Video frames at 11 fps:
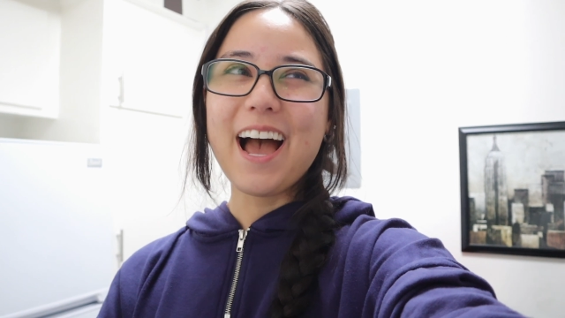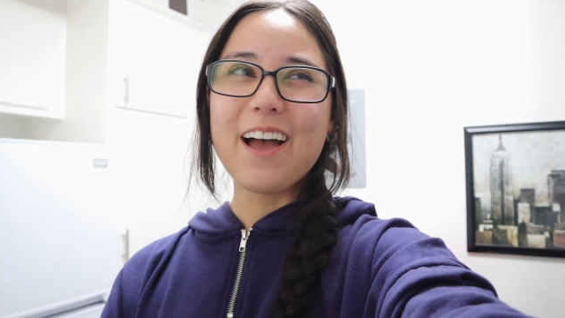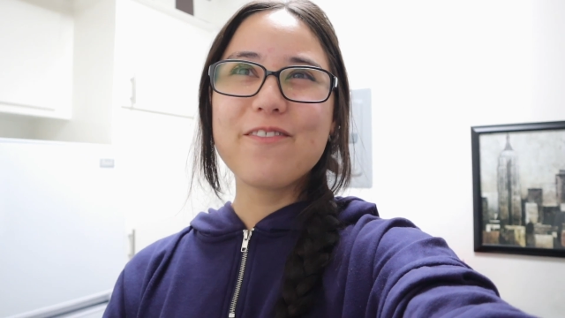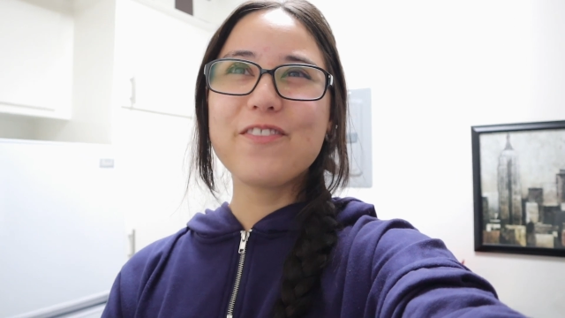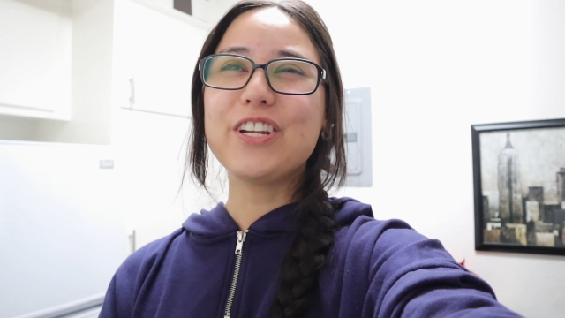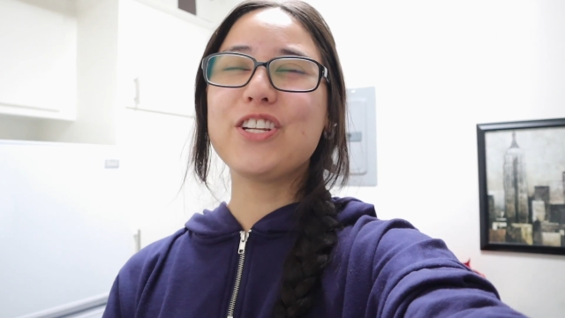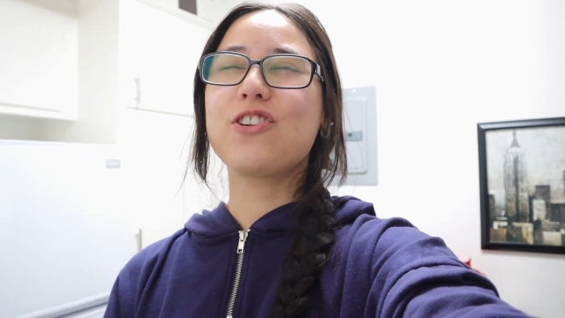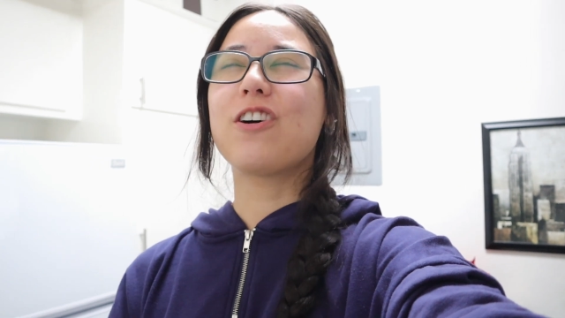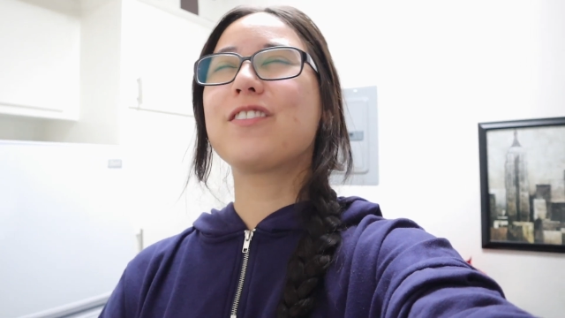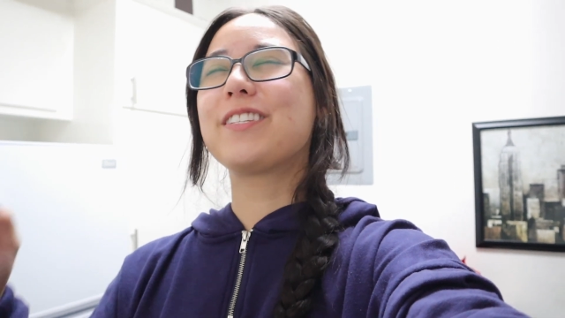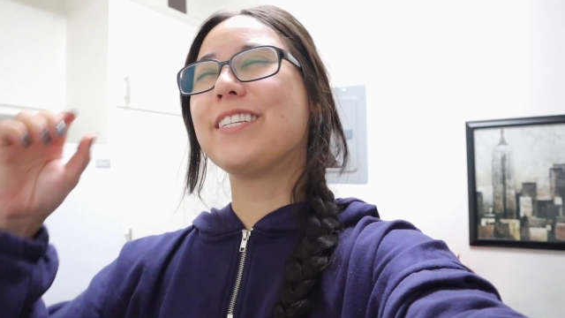I finished
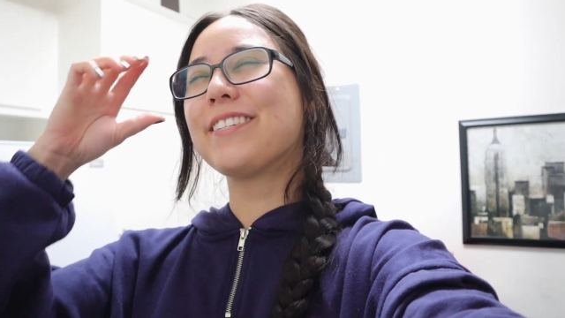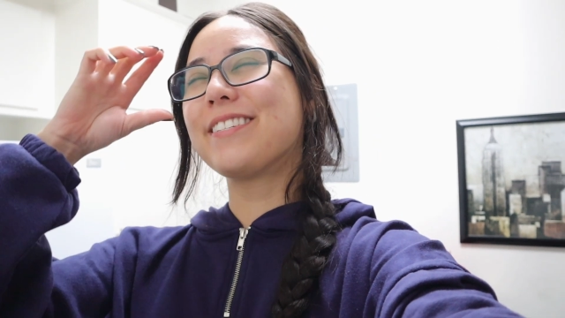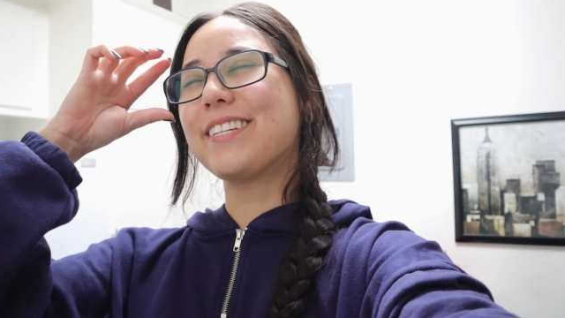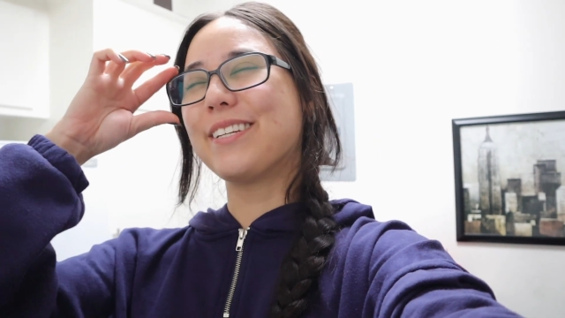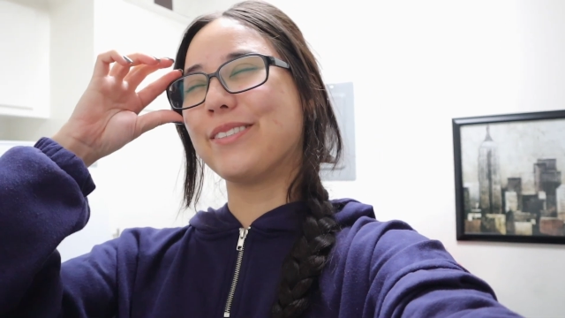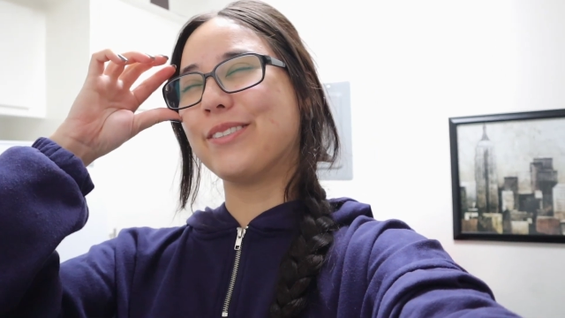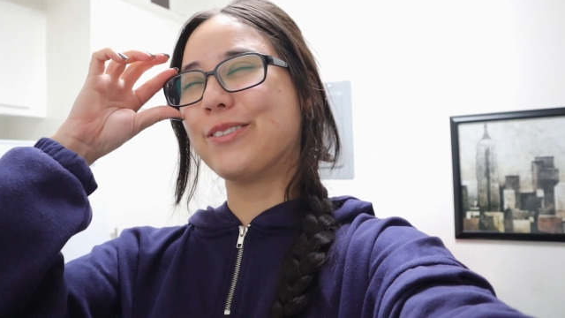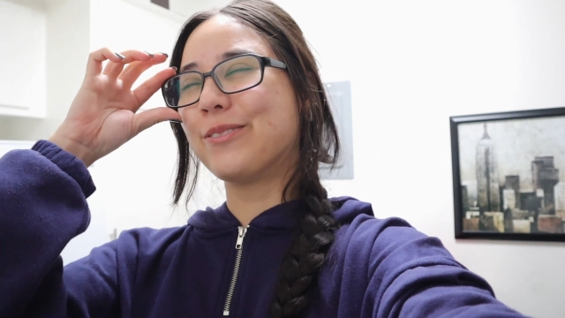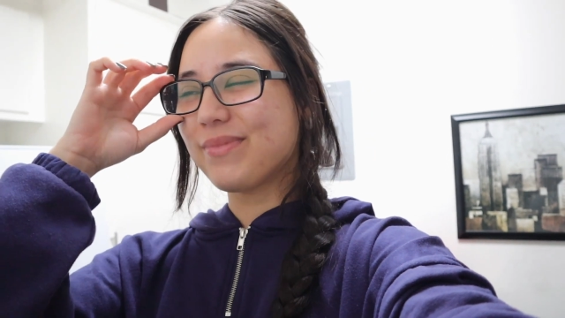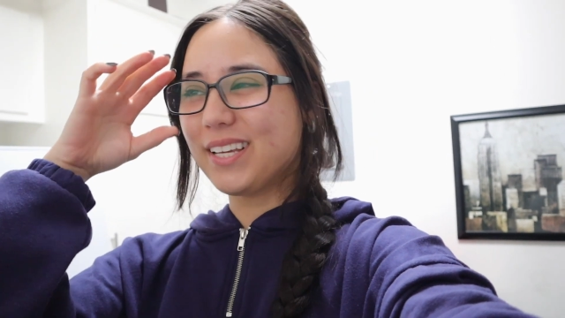off season 2.